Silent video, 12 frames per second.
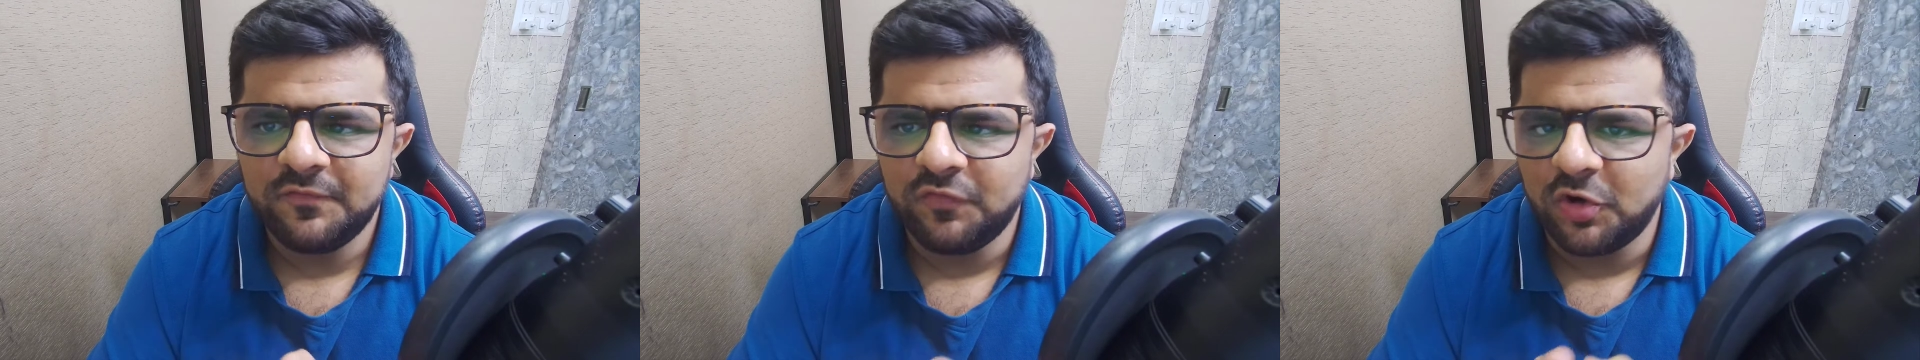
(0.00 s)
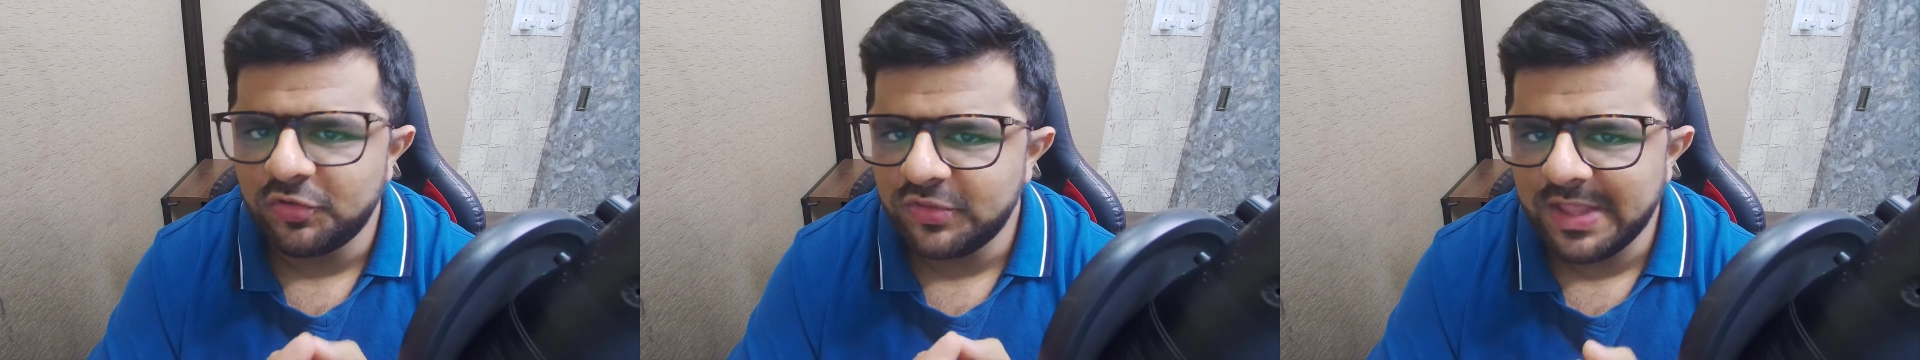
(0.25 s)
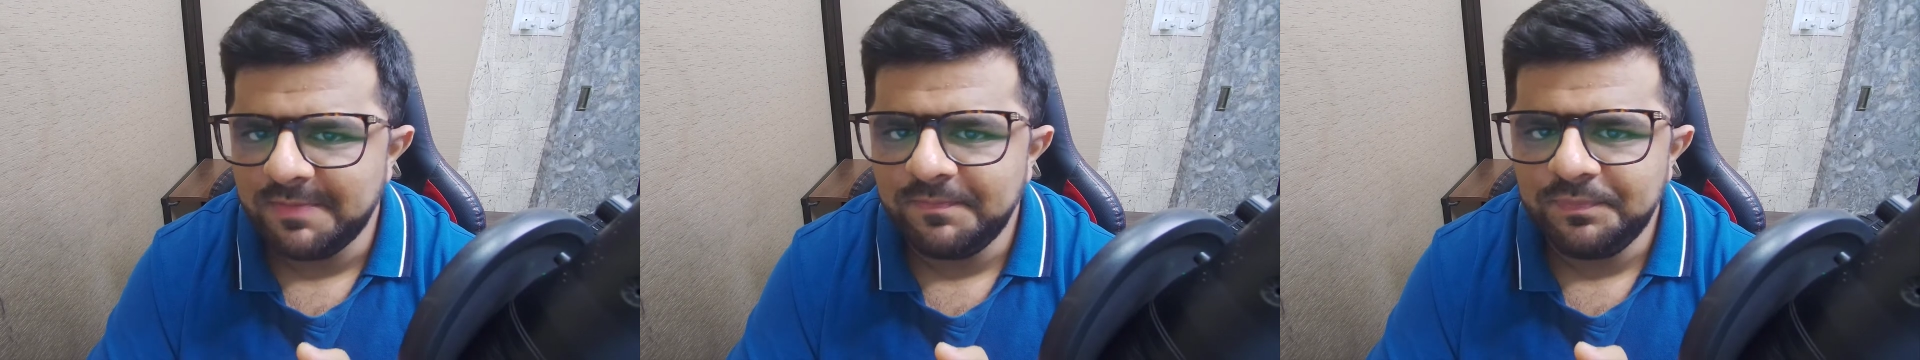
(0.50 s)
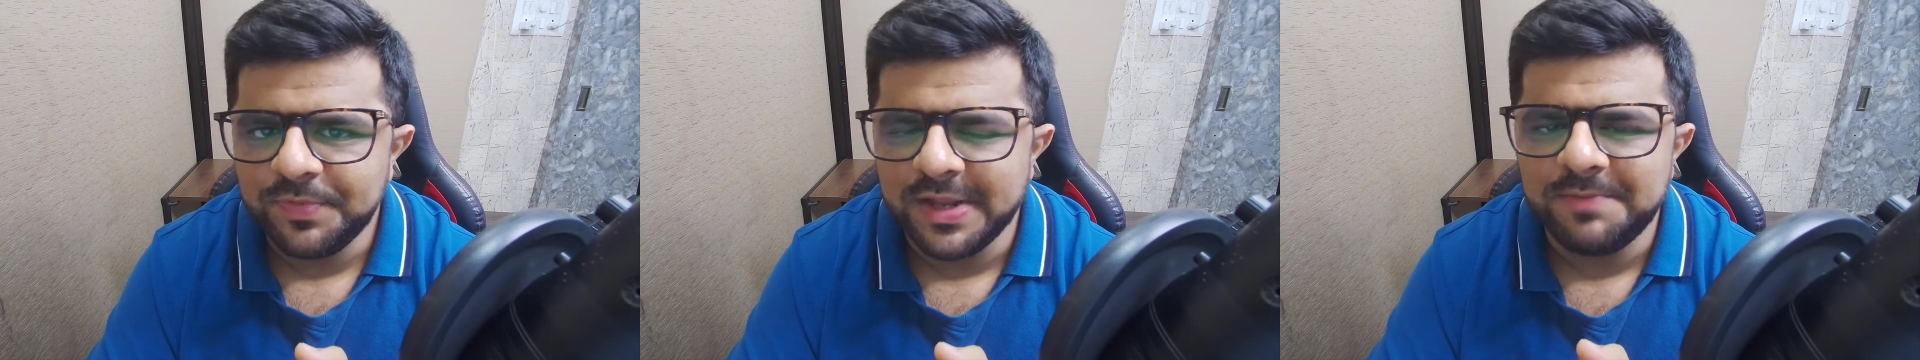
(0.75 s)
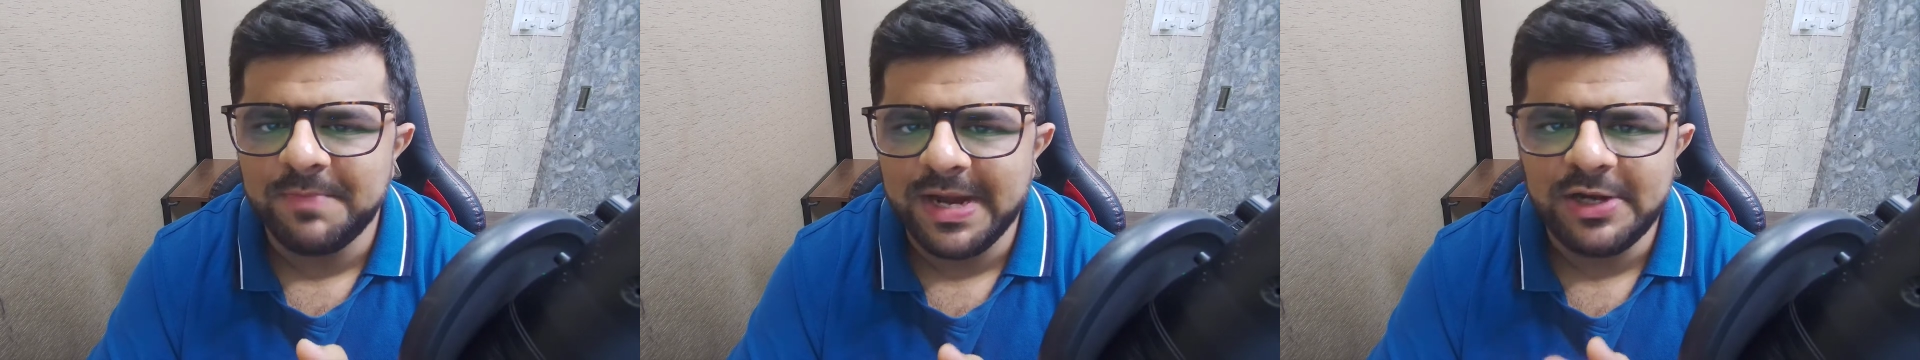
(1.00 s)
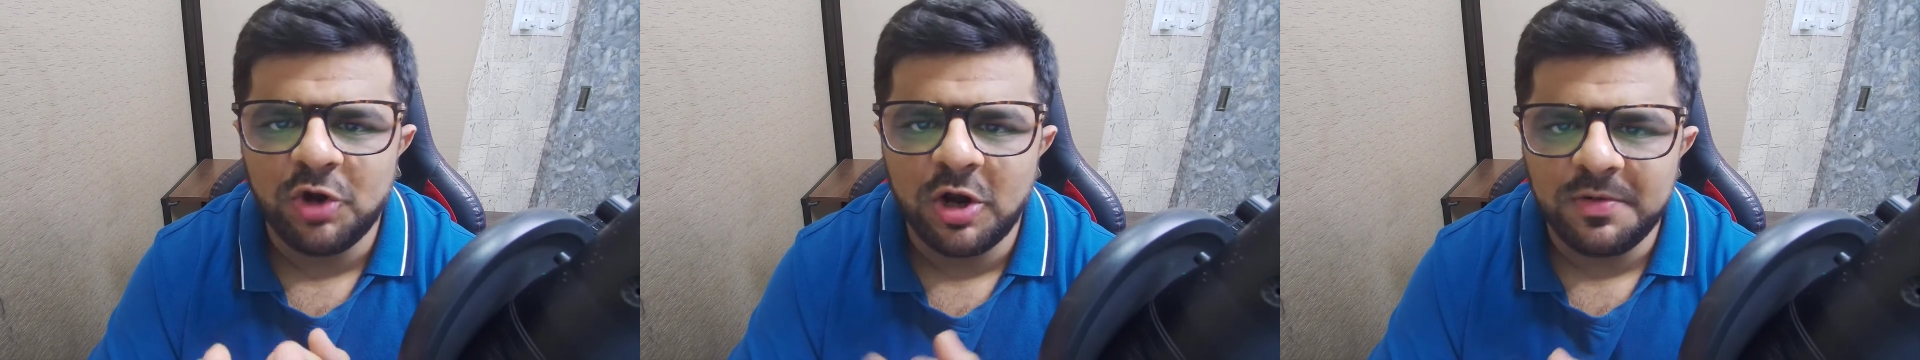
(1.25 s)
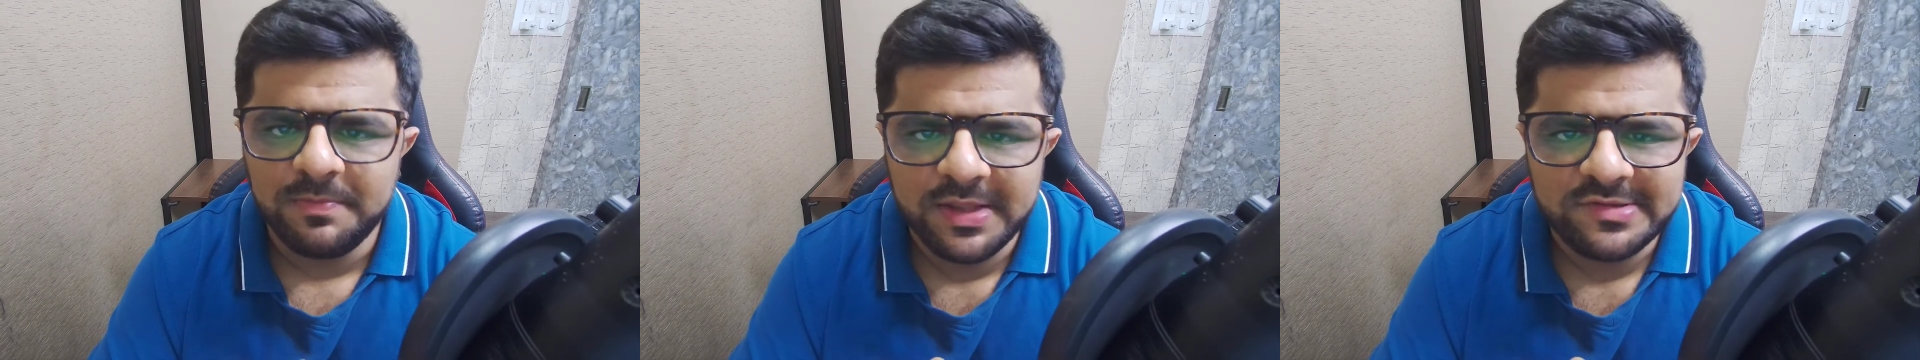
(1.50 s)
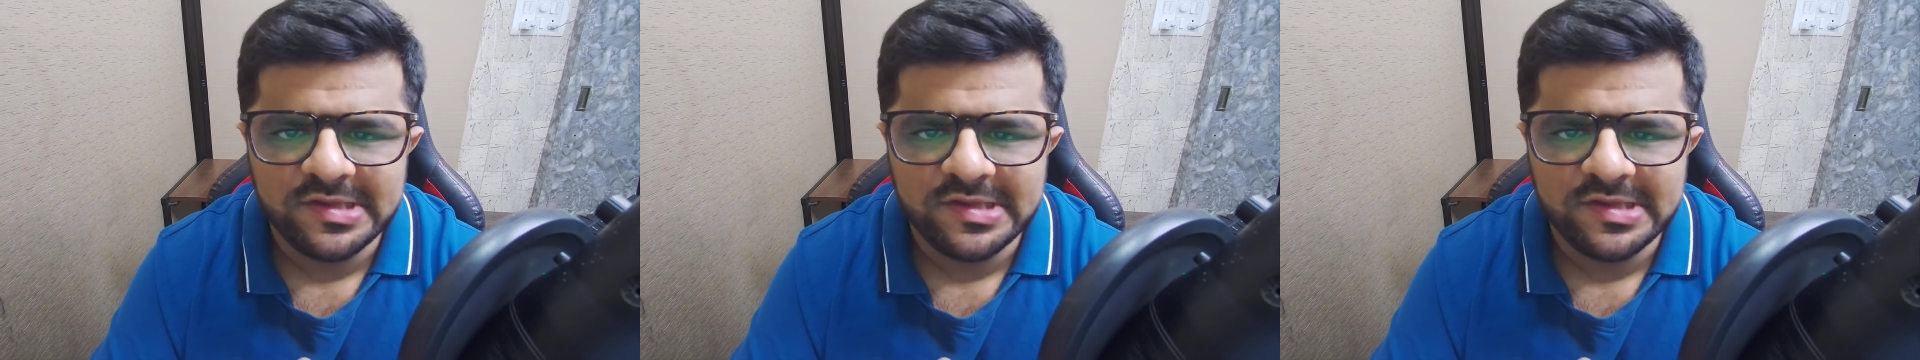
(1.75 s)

For them, it might not make